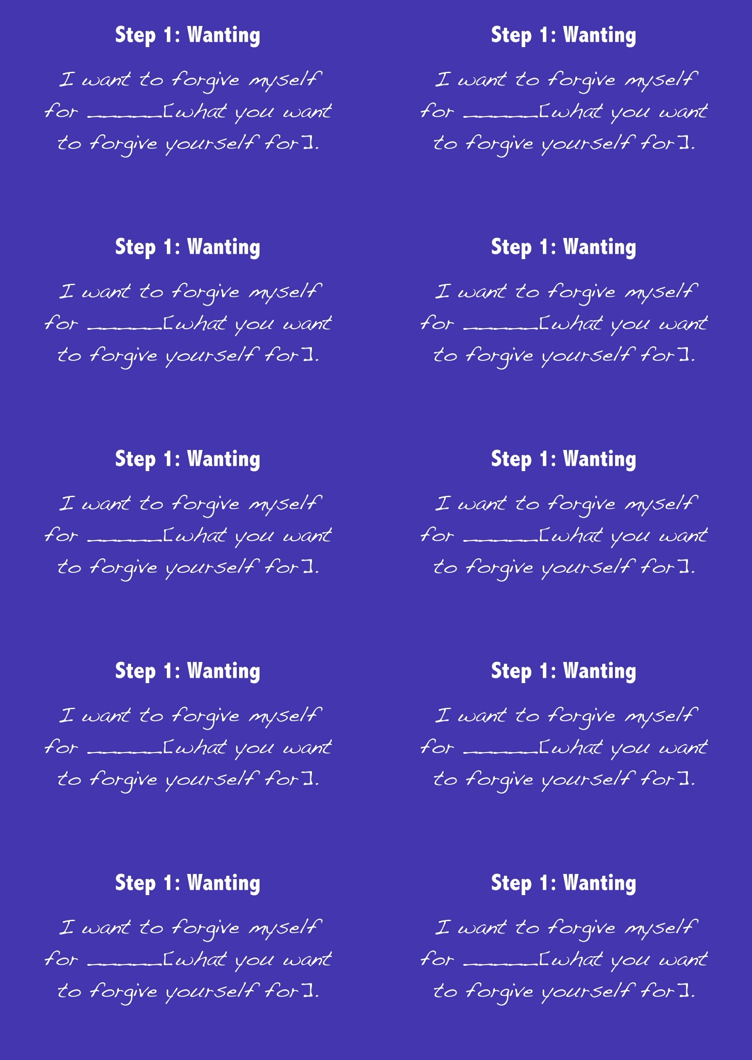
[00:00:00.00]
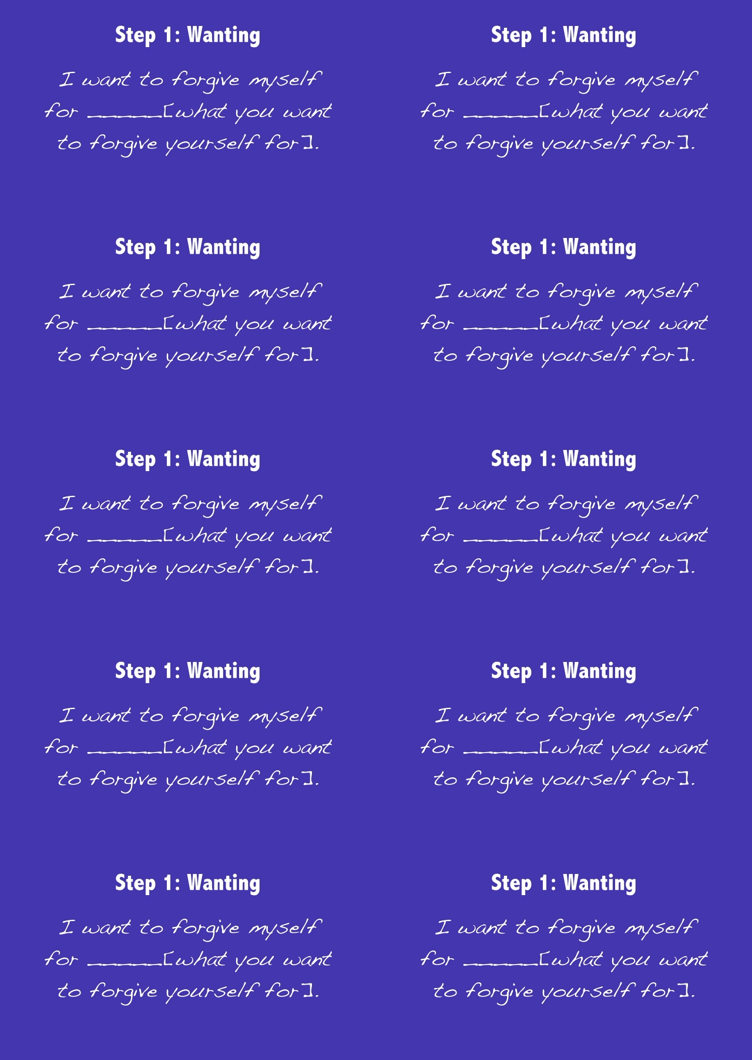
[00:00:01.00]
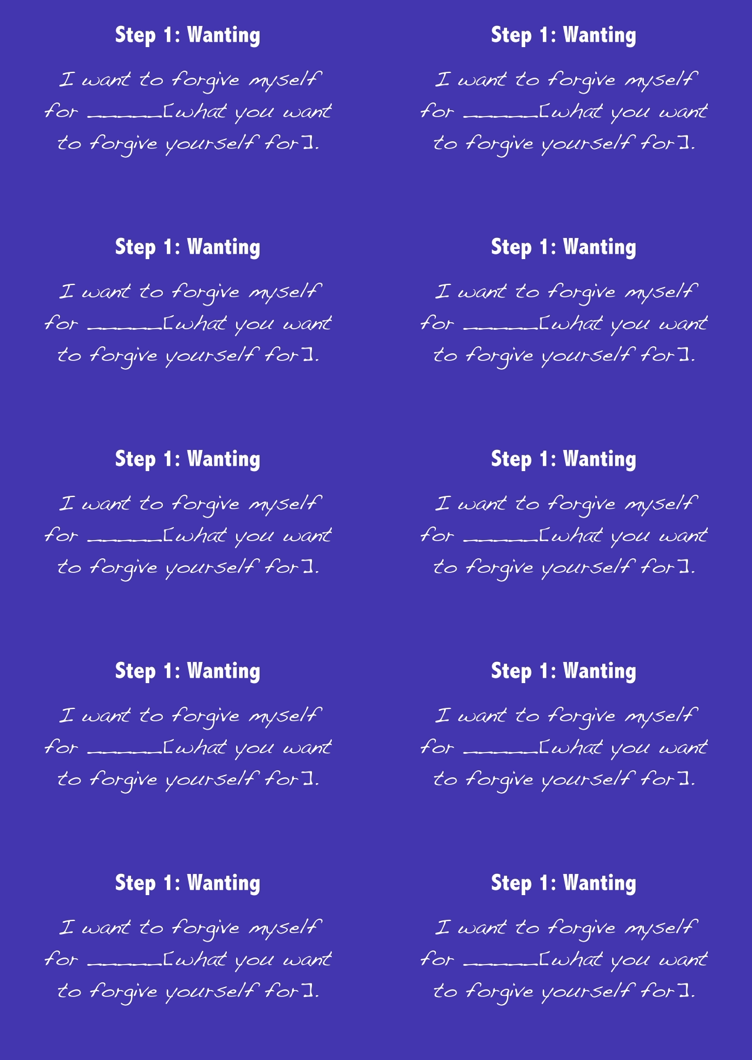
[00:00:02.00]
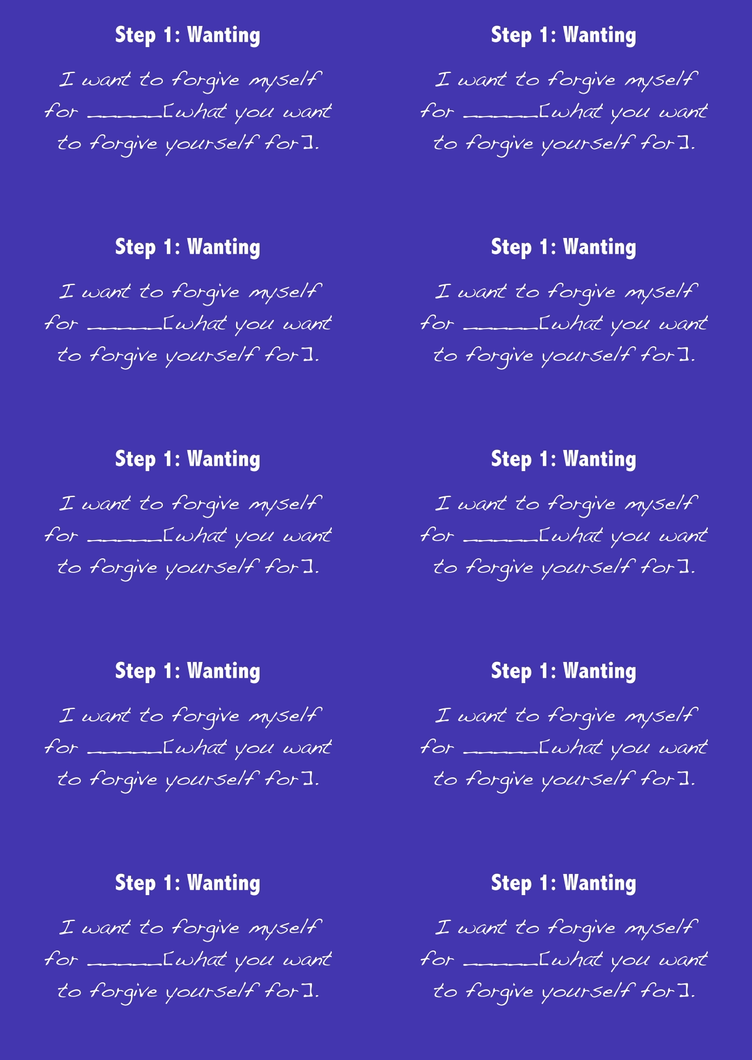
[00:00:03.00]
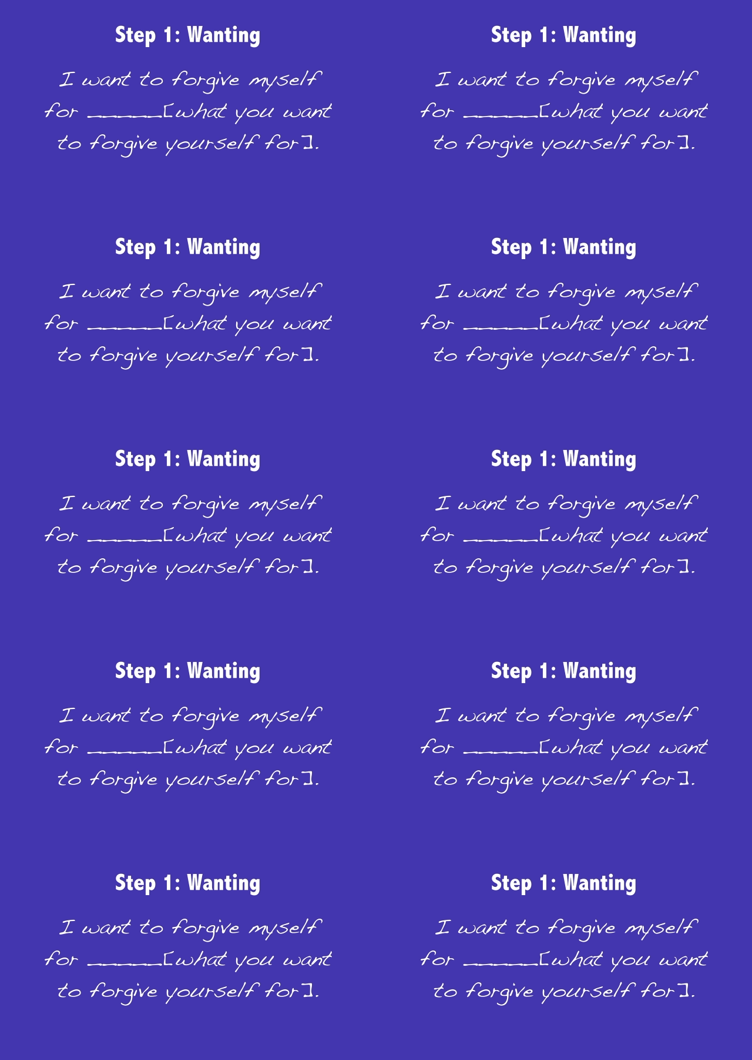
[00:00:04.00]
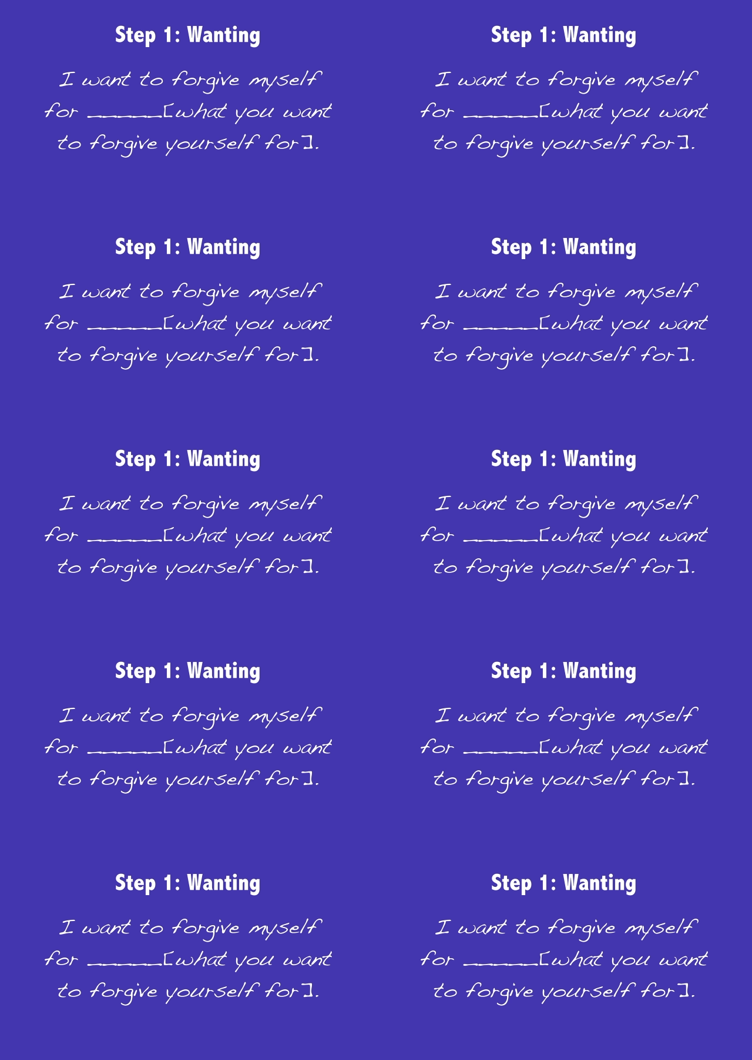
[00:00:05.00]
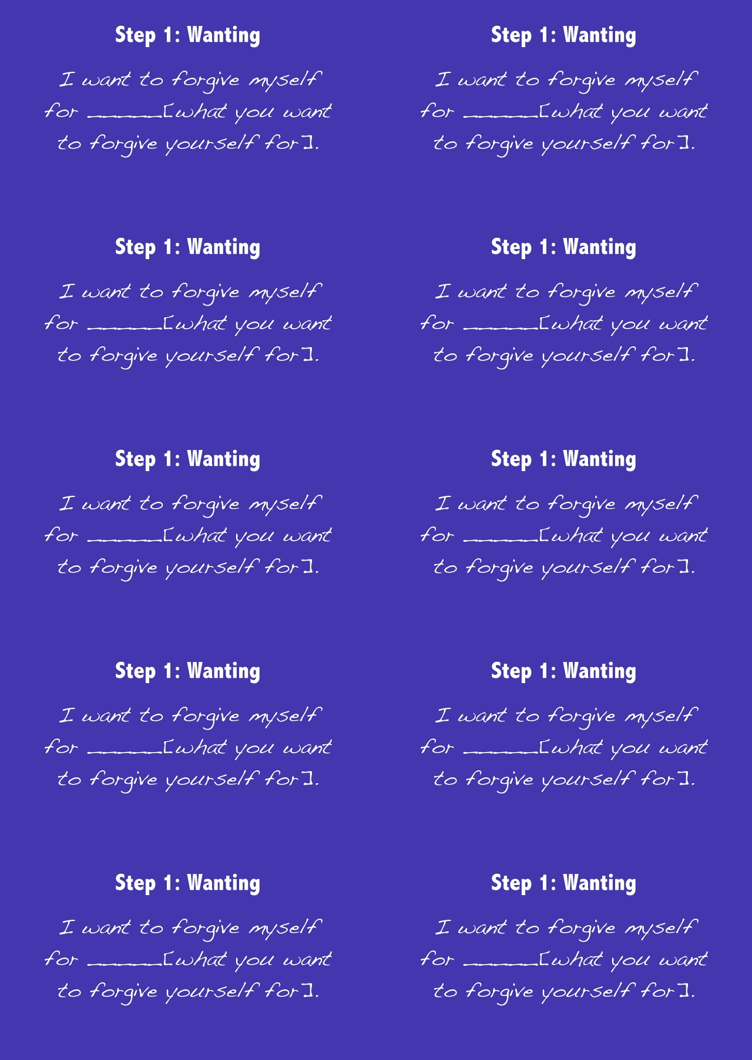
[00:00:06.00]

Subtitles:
[unreadable: no face in view]